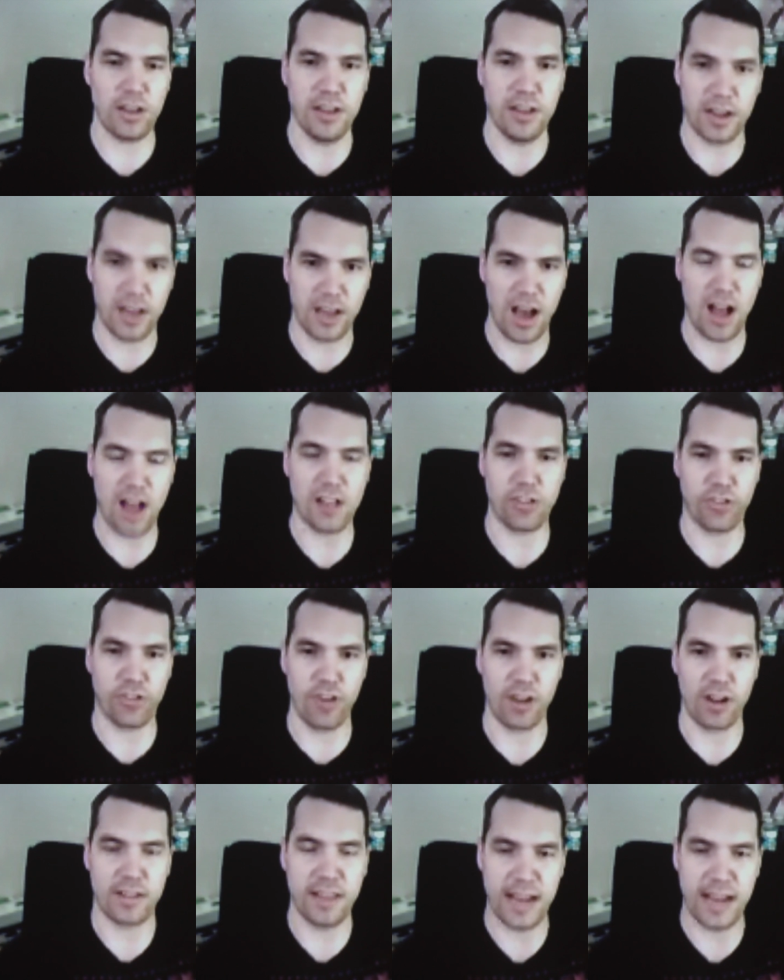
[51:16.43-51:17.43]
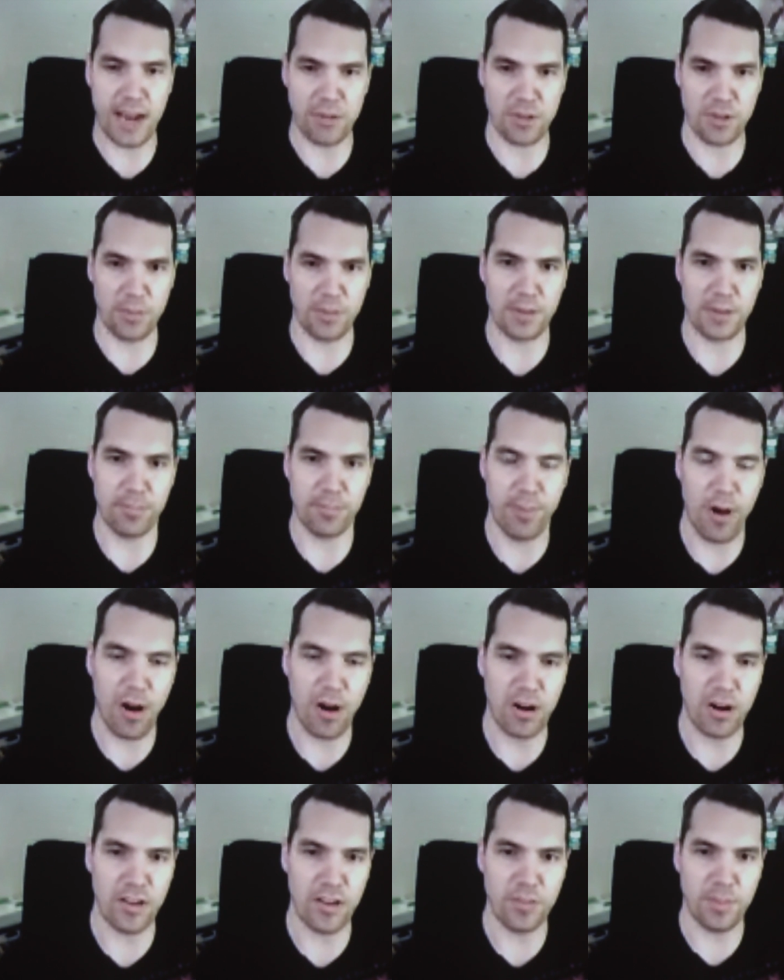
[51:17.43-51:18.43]
You know, construct that I was a big
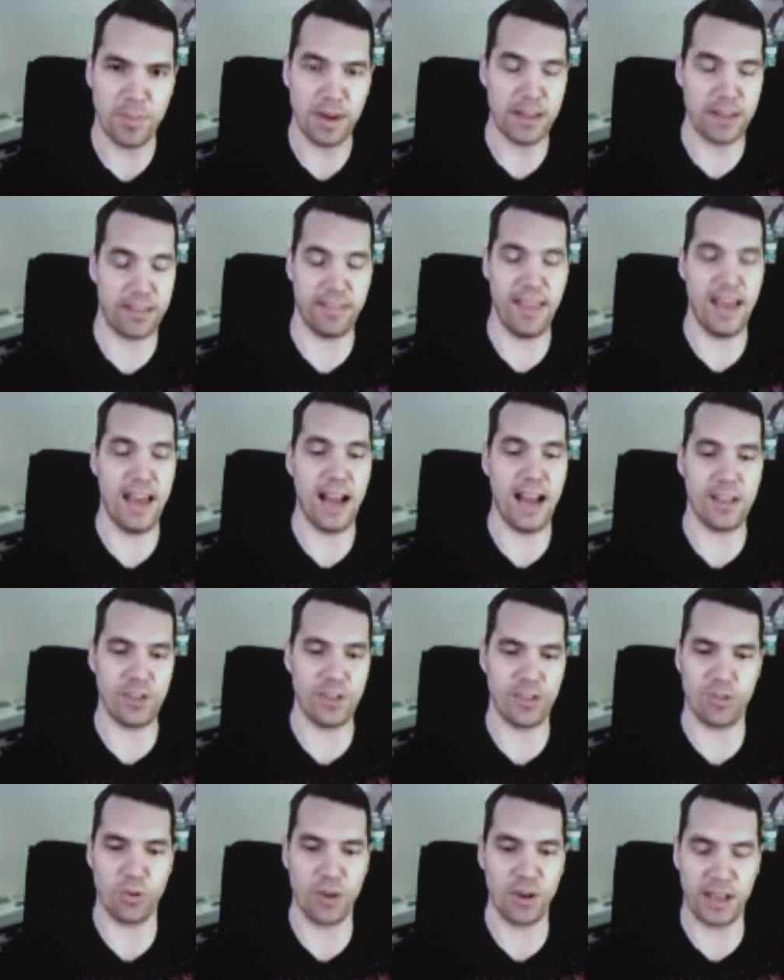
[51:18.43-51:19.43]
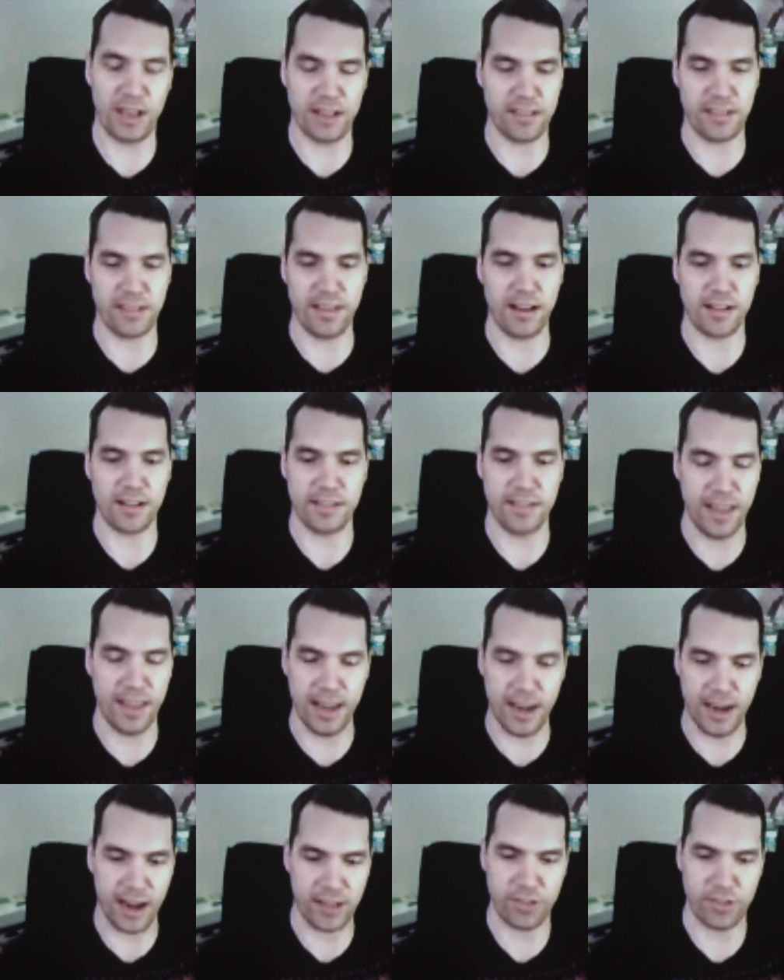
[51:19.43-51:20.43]
part of. But instead, I just sort of get sucked
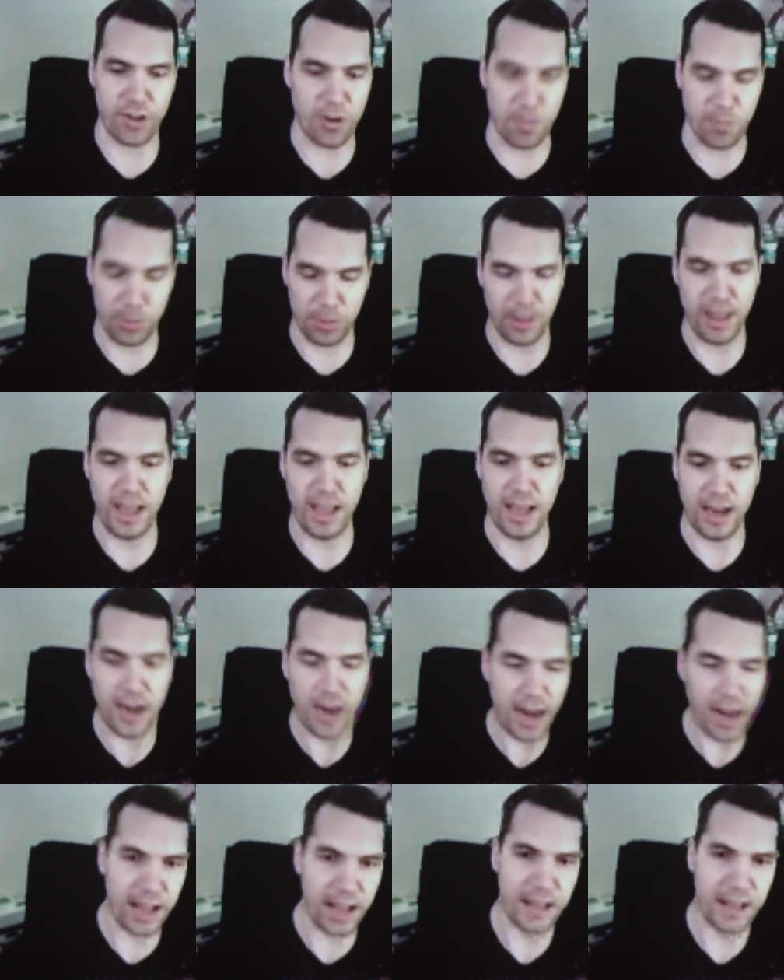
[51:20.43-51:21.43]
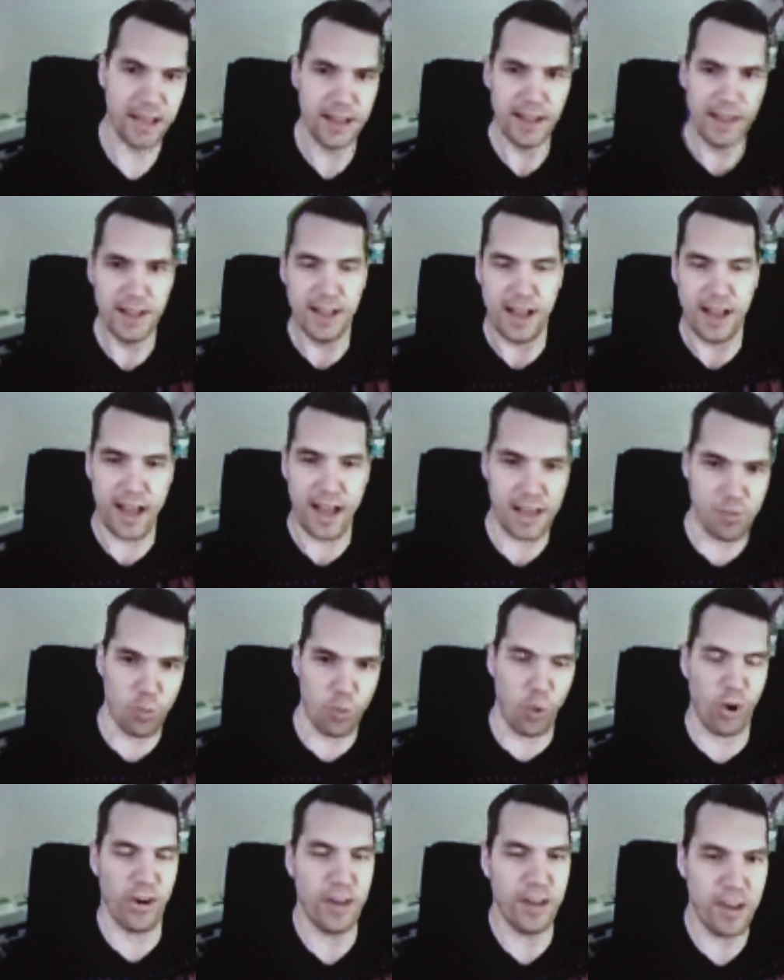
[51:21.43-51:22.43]
in and I start playing and I, I
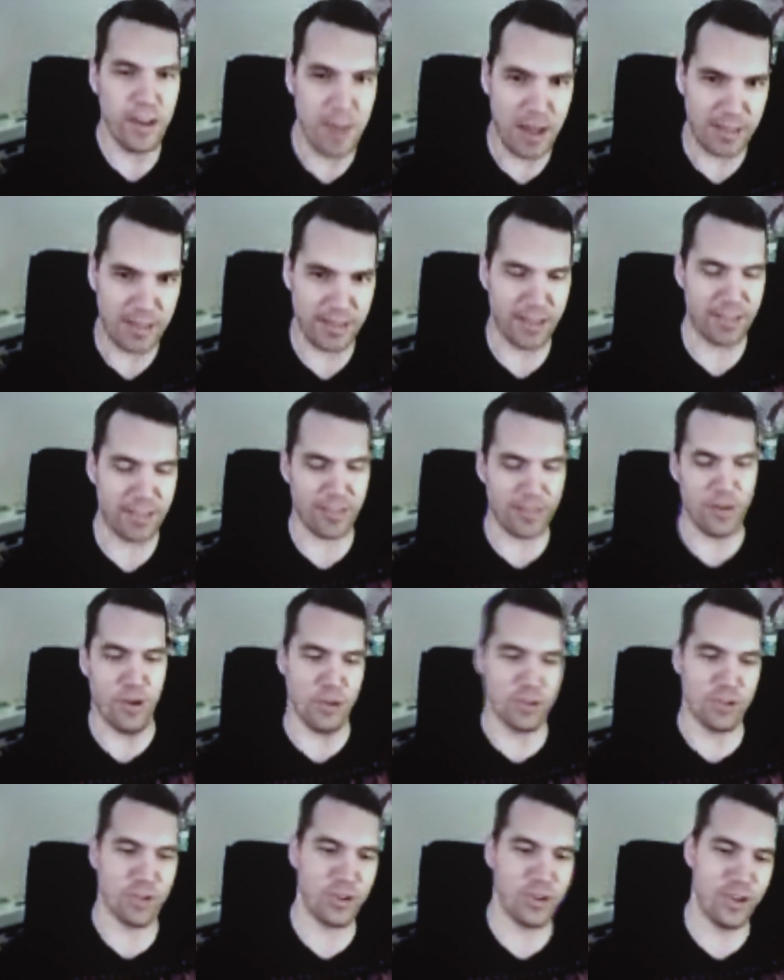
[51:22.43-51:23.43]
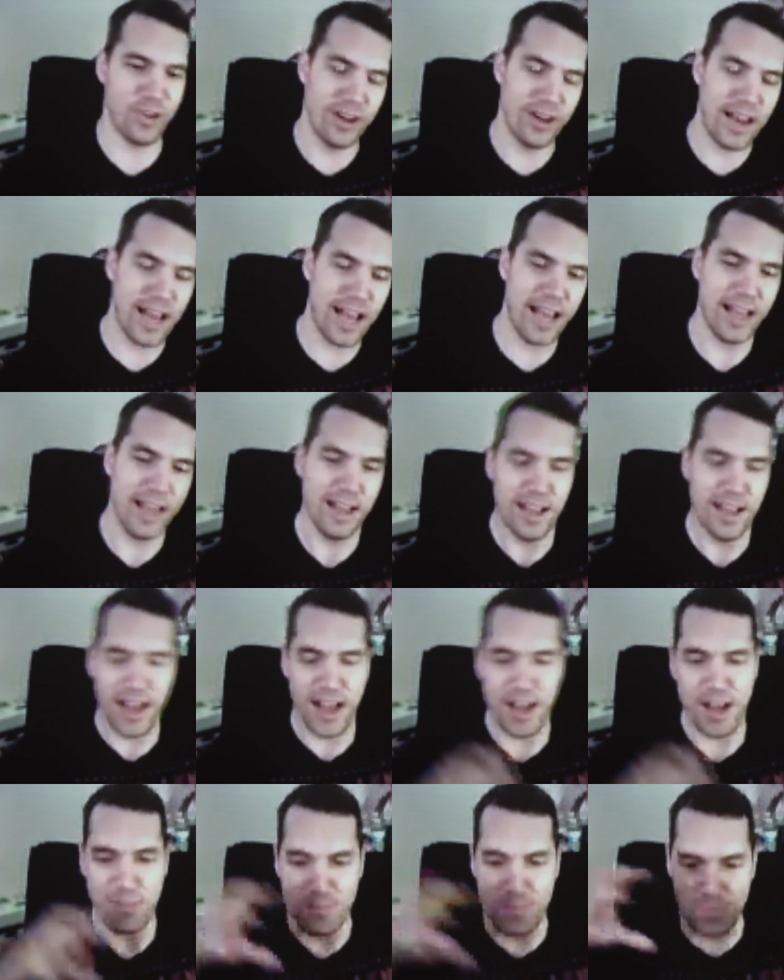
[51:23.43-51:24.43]
worry about this soldier and I.
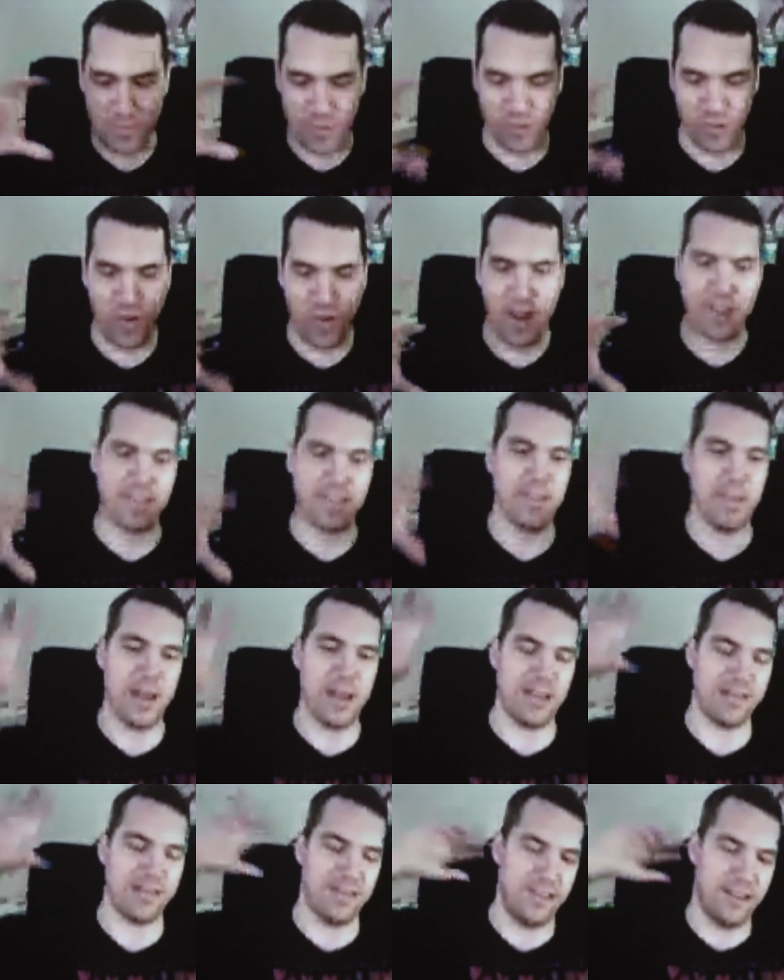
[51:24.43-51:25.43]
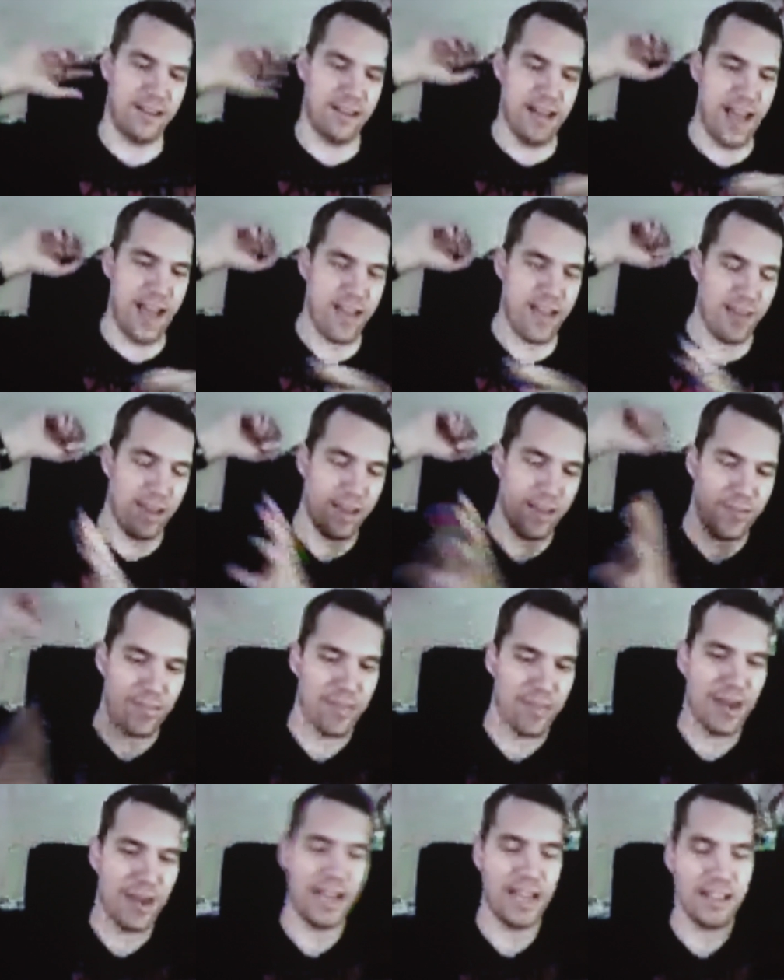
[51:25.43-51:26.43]
I'm stressed about, you know, having
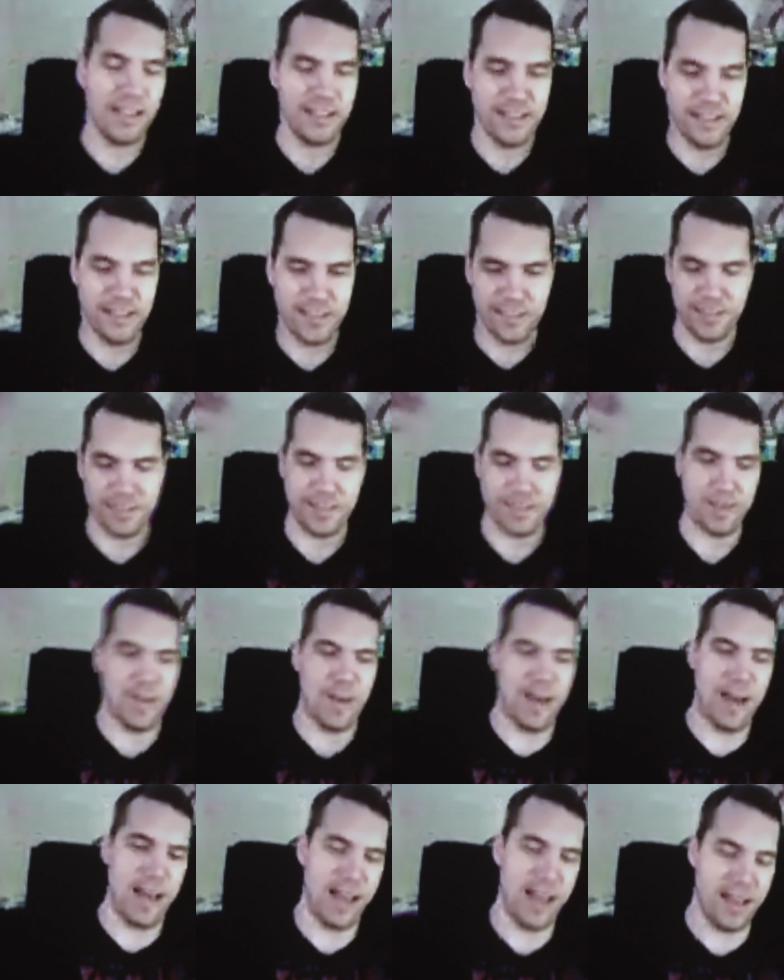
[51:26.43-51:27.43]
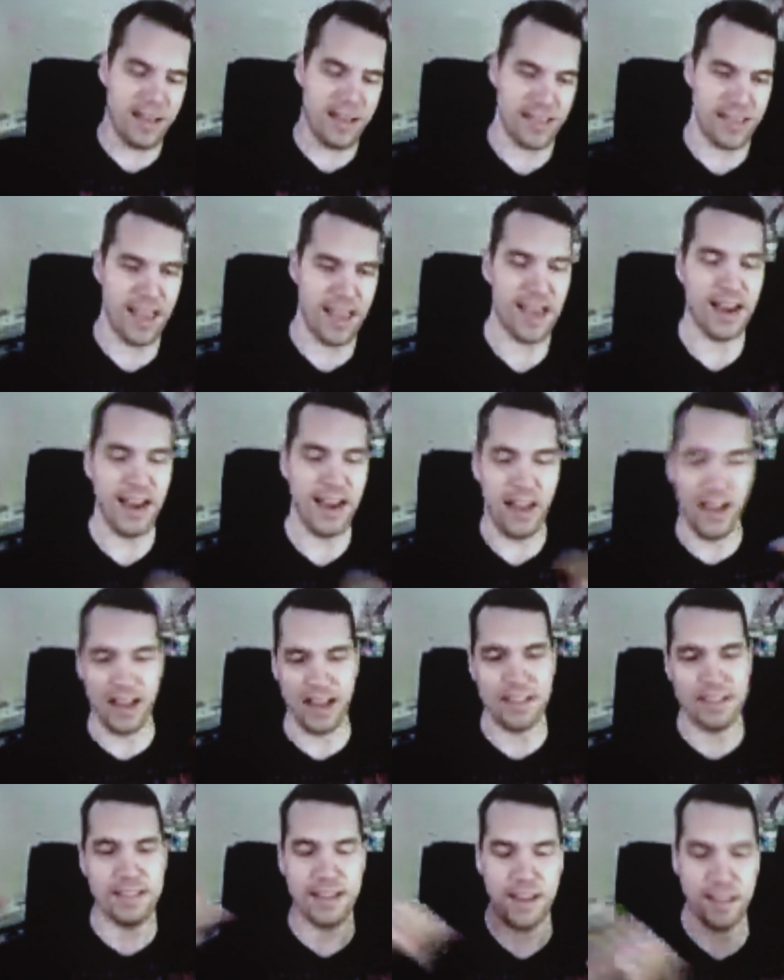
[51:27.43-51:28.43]
enough money to, to buy a
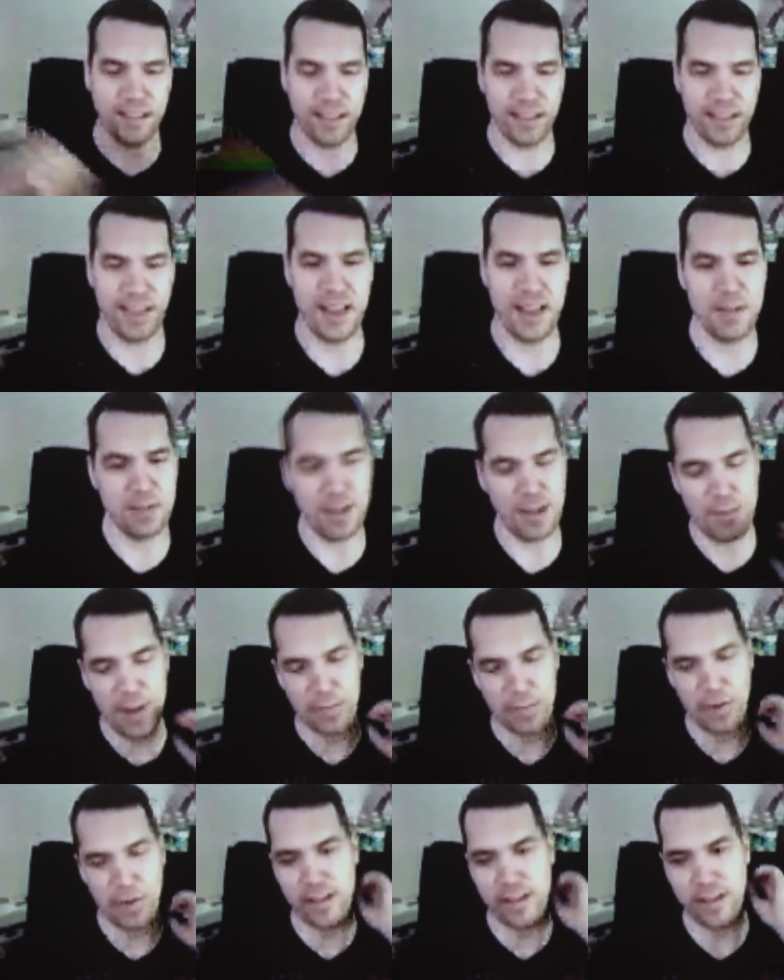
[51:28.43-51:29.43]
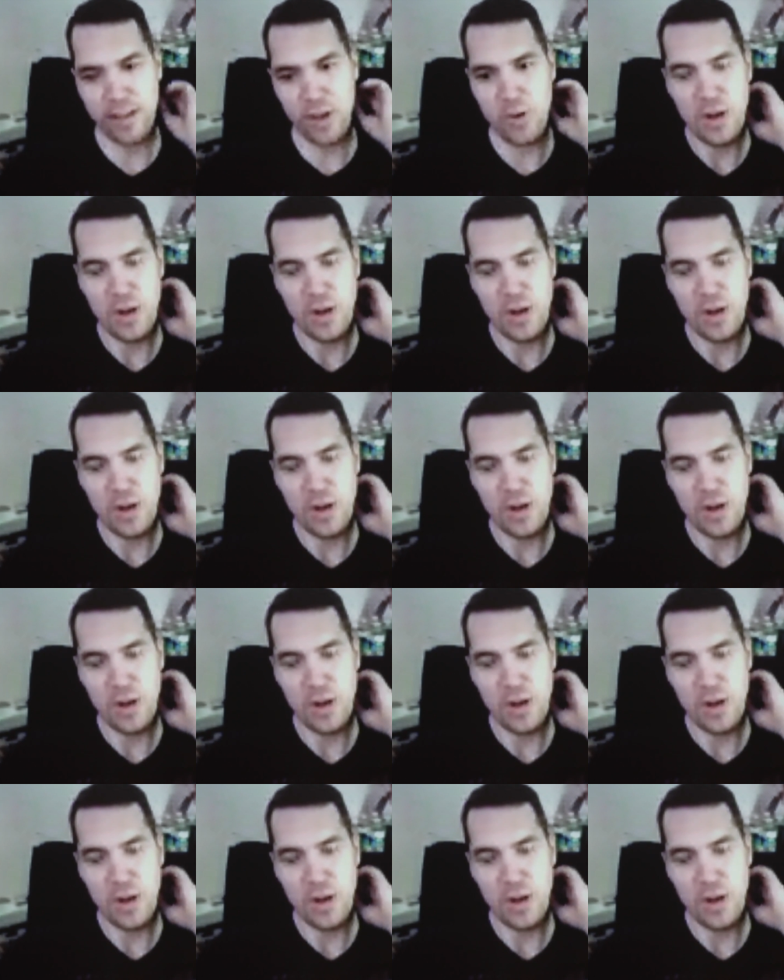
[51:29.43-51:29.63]
satellite and at the same time upgrade.